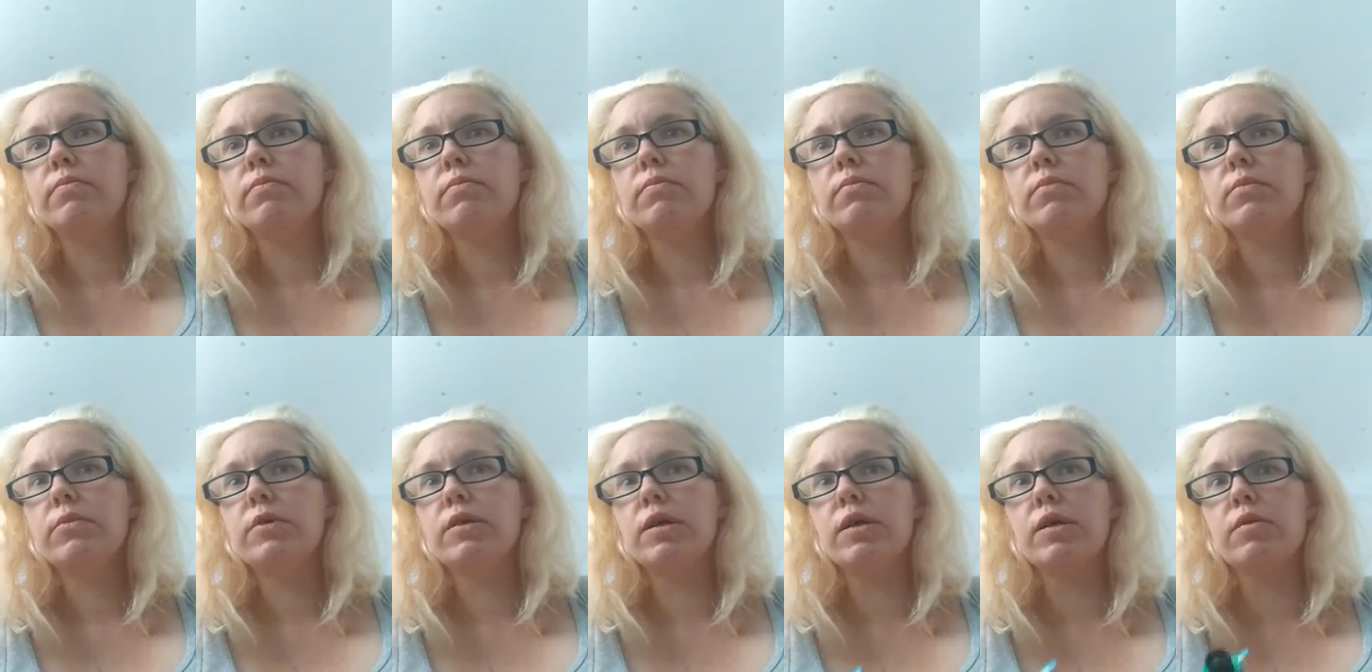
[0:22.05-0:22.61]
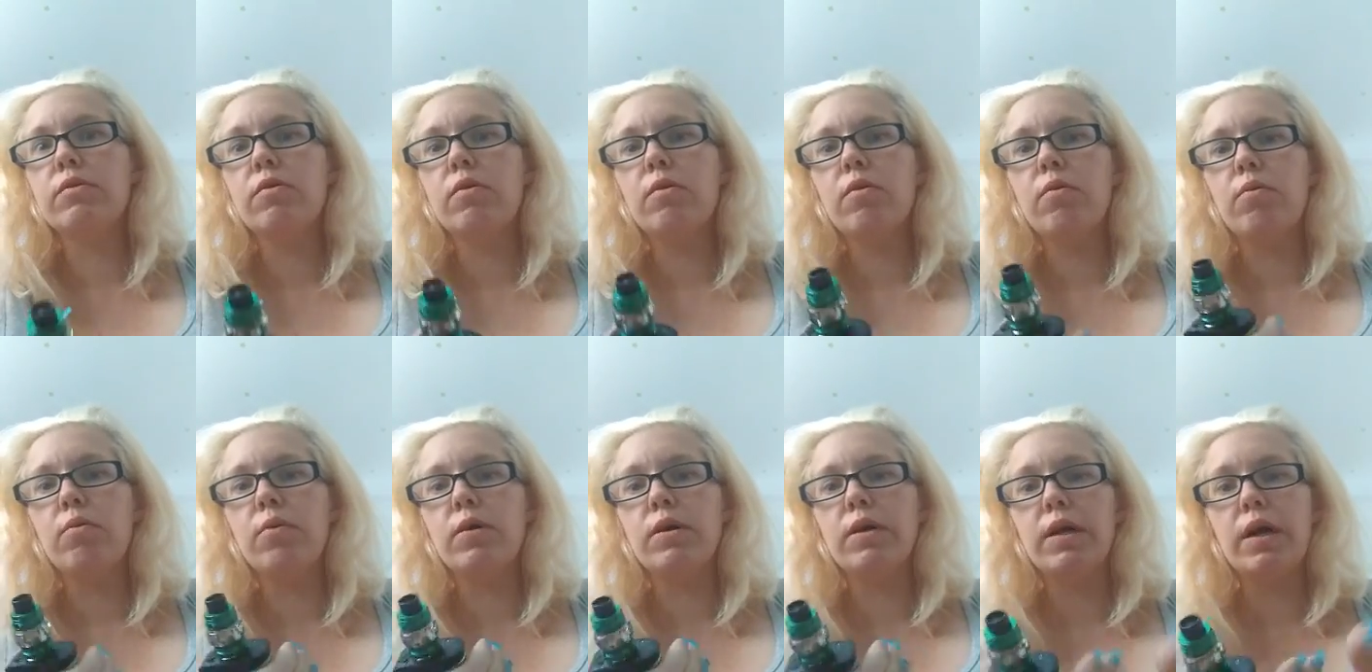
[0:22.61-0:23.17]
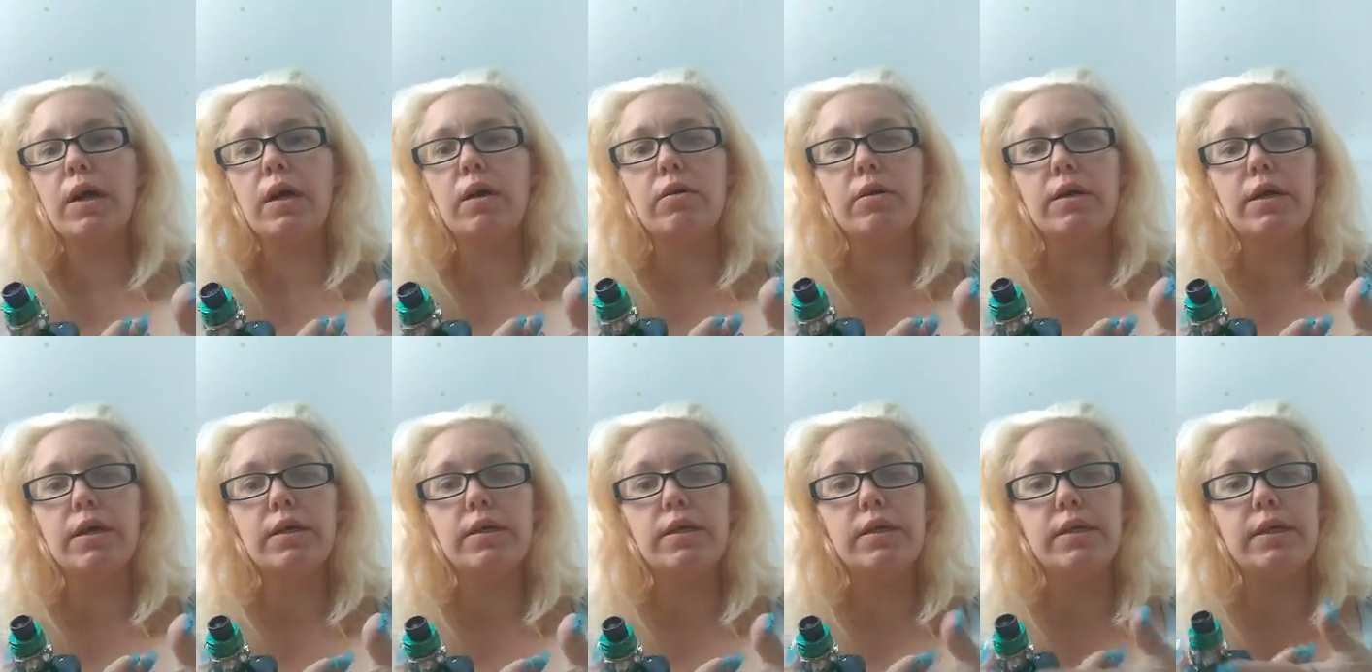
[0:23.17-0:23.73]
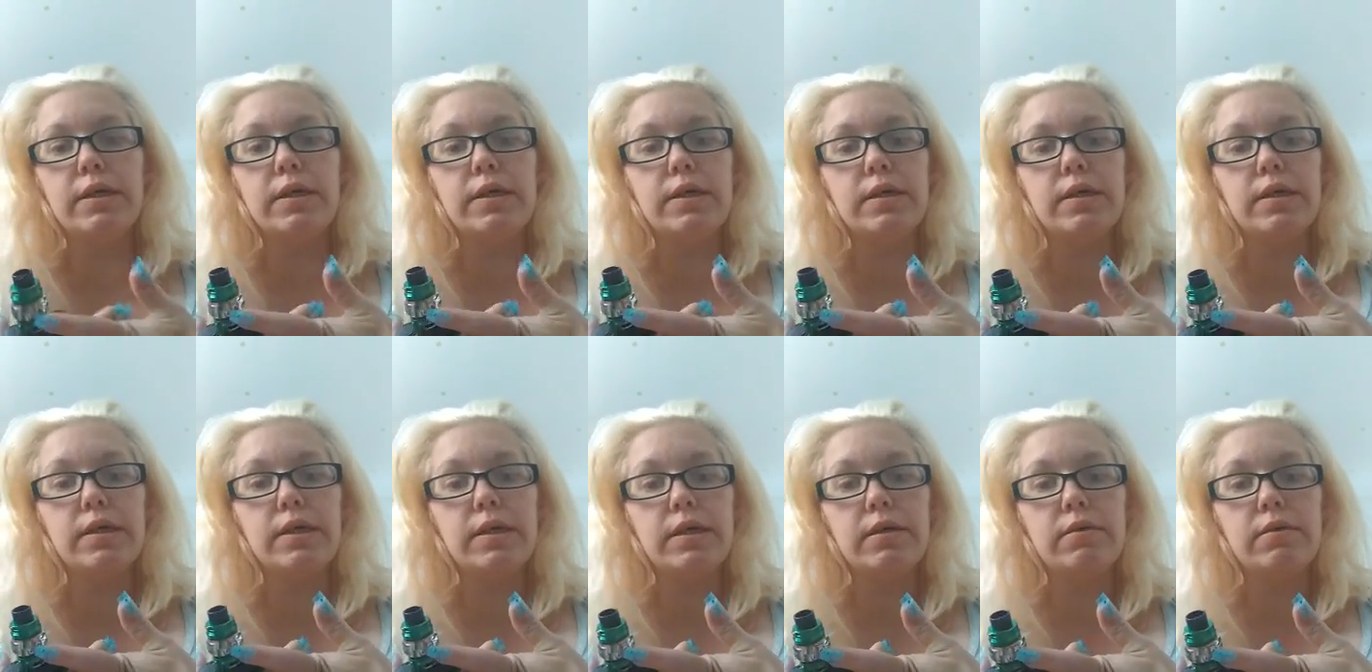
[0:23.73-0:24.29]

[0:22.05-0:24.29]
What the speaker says: It's like one day I'll get like